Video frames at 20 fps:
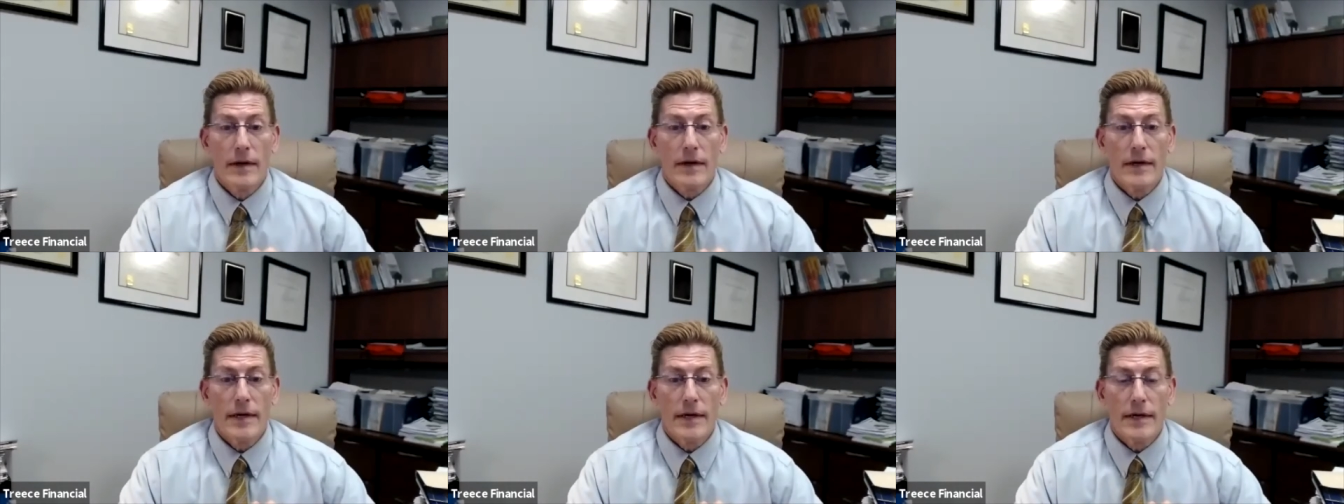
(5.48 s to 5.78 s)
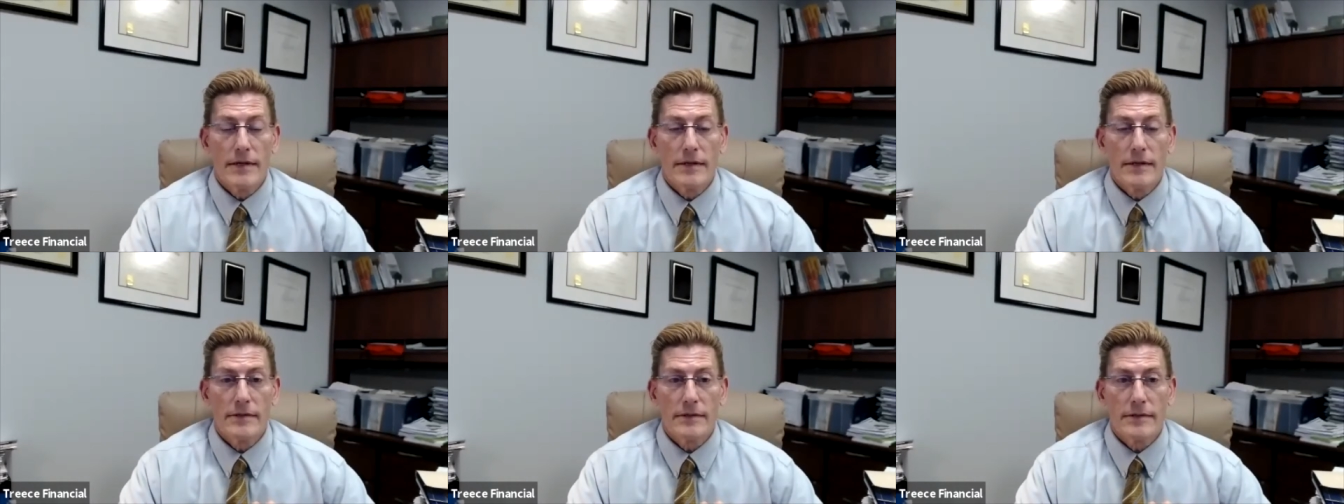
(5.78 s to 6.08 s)

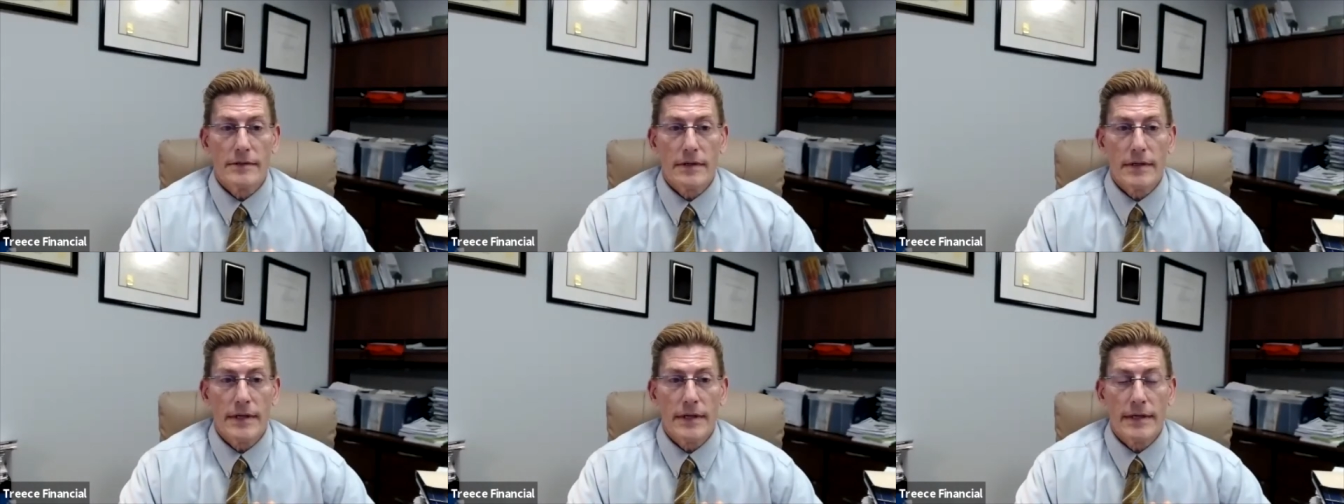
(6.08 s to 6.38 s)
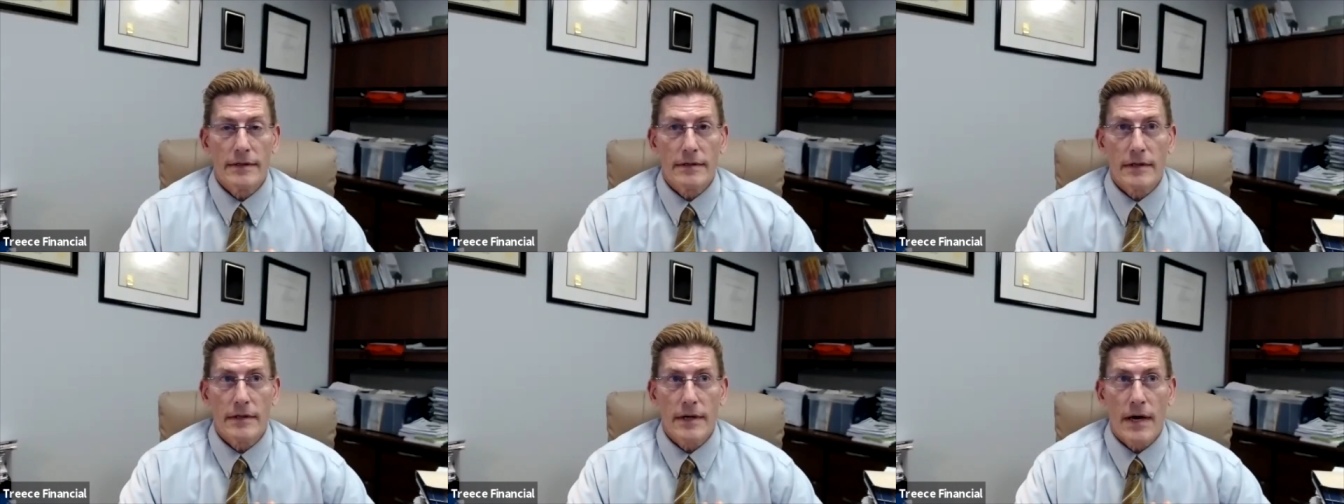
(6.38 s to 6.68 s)
is
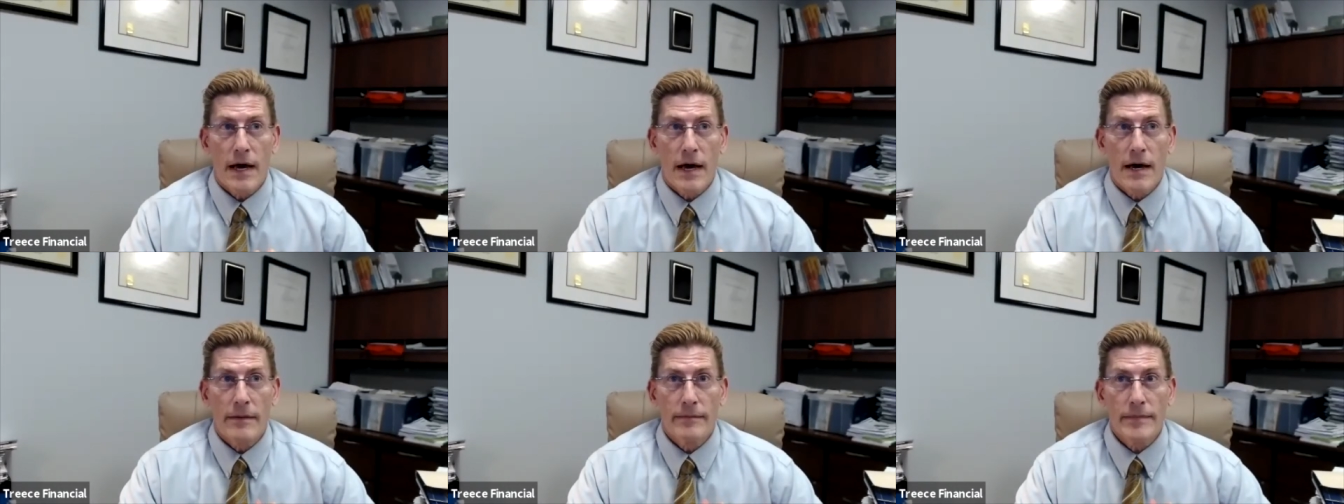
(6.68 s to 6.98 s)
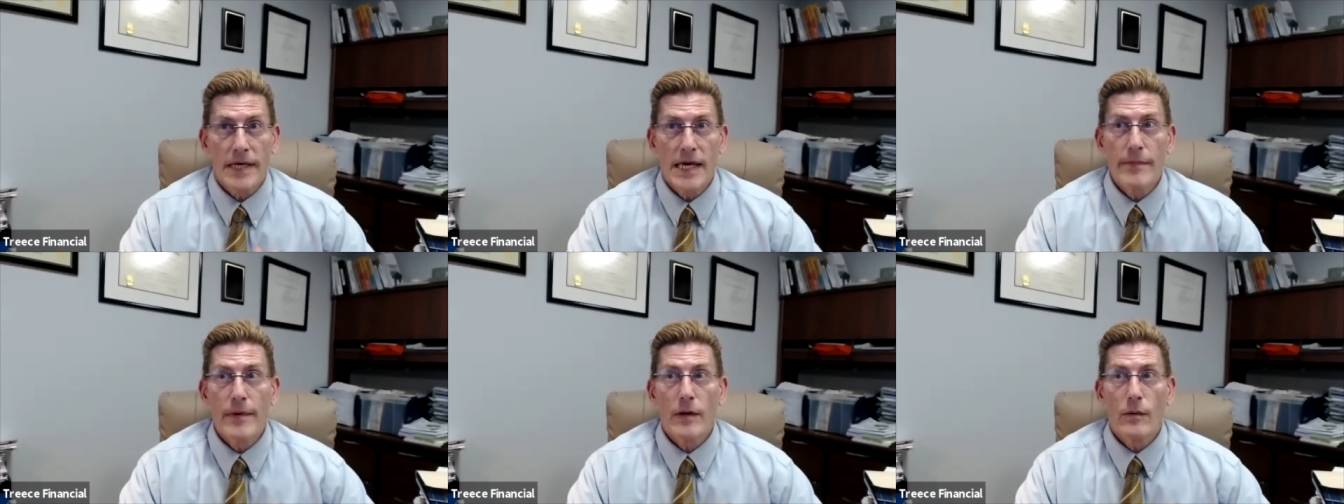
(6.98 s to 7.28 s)
in um,
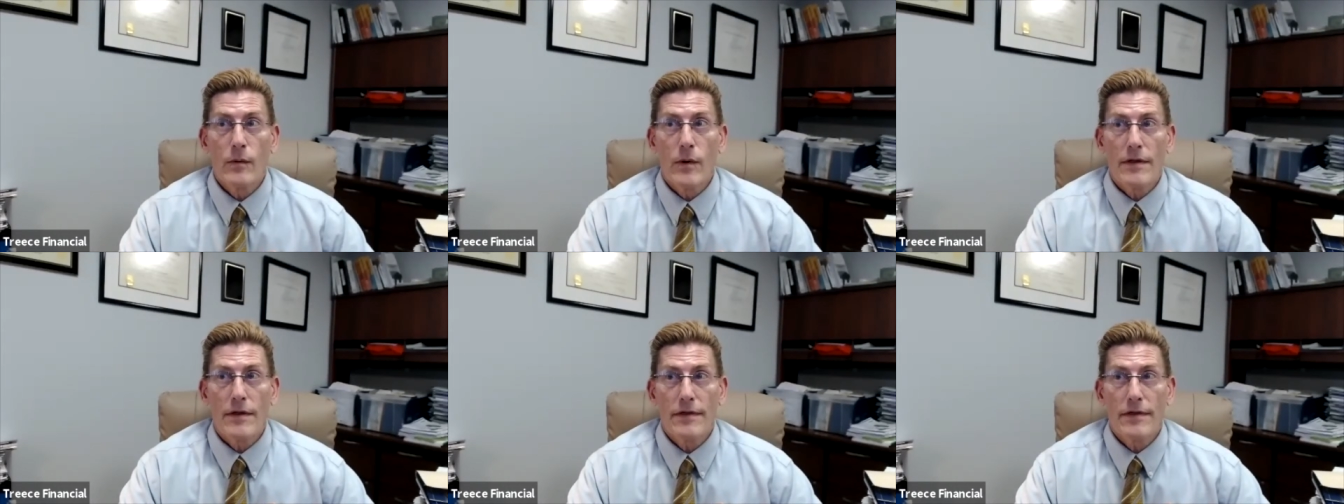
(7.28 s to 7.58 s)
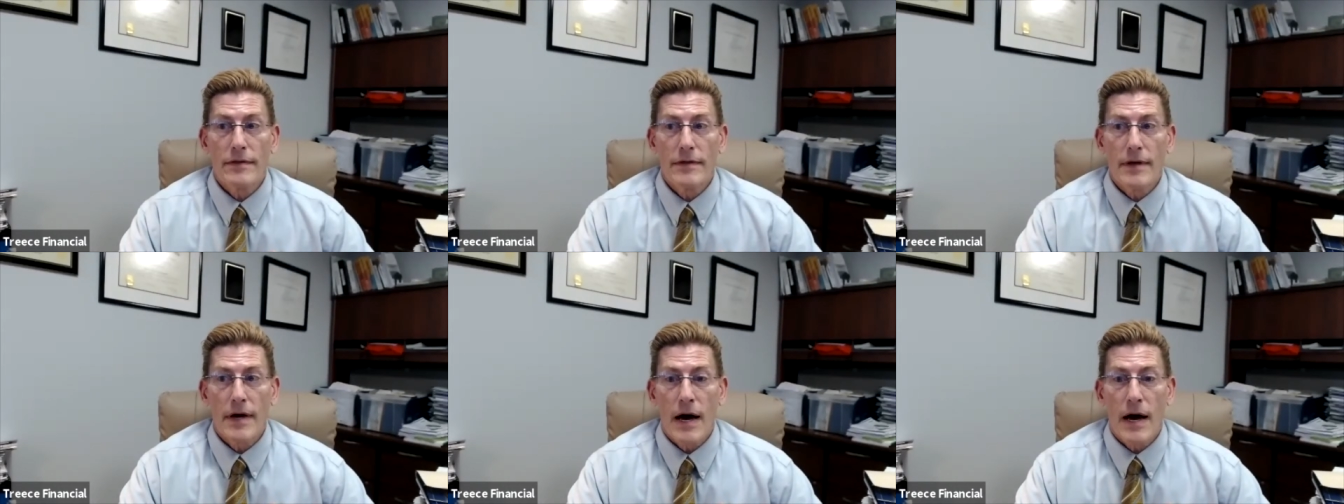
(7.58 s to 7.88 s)
keeping with
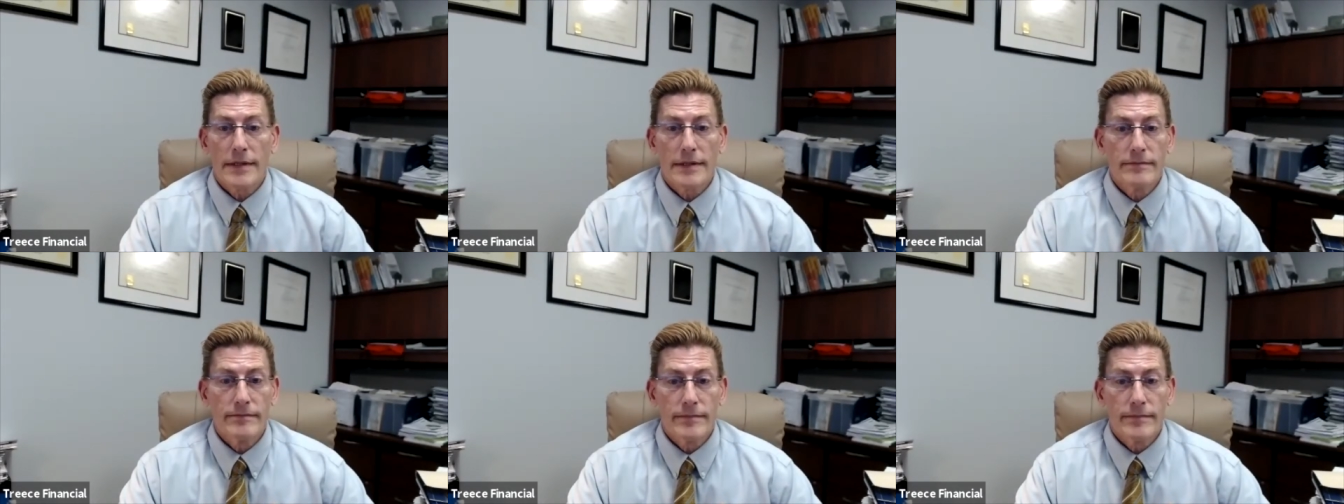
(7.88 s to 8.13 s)
uh,